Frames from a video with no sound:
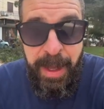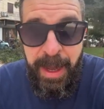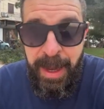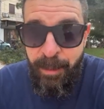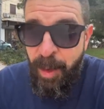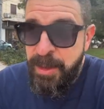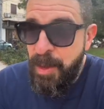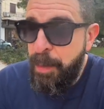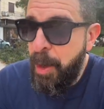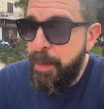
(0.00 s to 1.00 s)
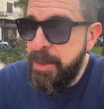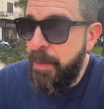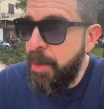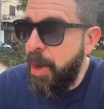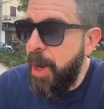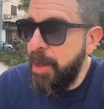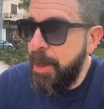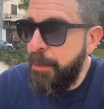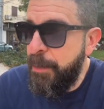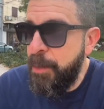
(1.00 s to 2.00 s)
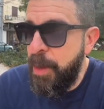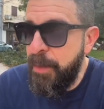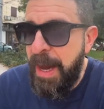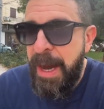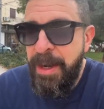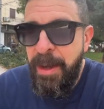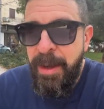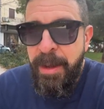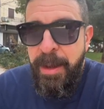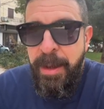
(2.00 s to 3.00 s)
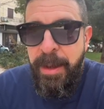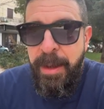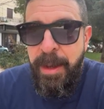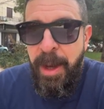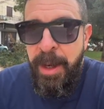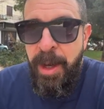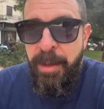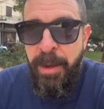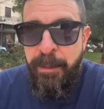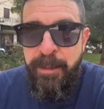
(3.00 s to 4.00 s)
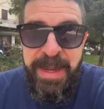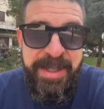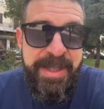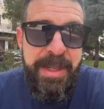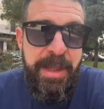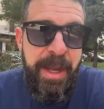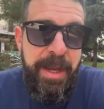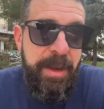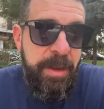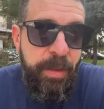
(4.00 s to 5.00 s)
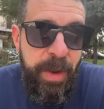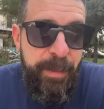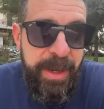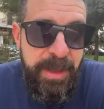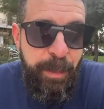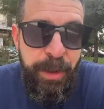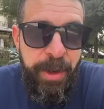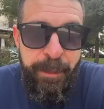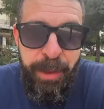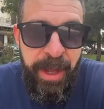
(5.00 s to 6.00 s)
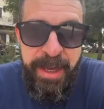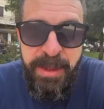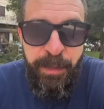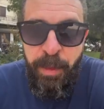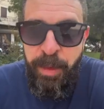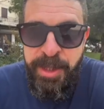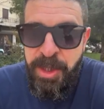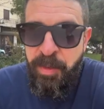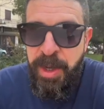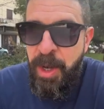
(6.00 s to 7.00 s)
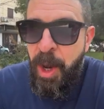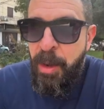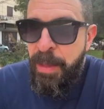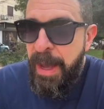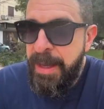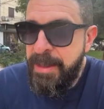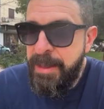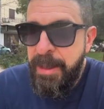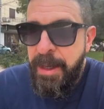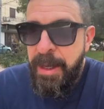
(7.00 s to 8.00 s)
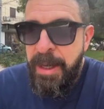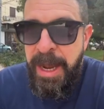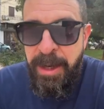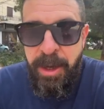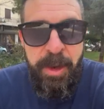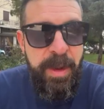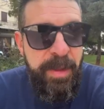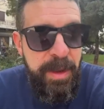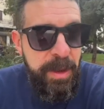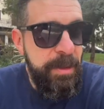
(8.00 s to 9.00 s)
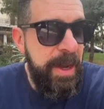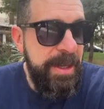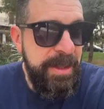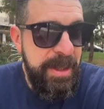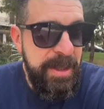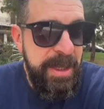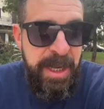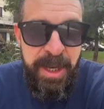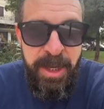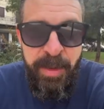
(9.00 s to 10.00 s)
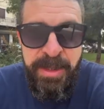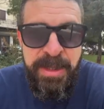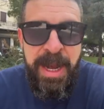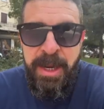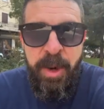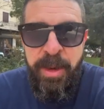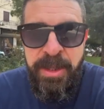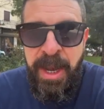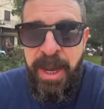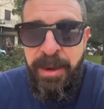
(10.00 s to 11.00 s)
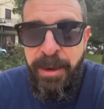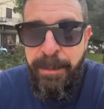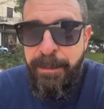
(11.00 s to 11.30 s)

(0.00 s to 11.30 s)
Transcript: And what was the purpose of it all if we've got a another Minsk-like agreement put in place for which we know that NATO and the US and the EU is not going to honor?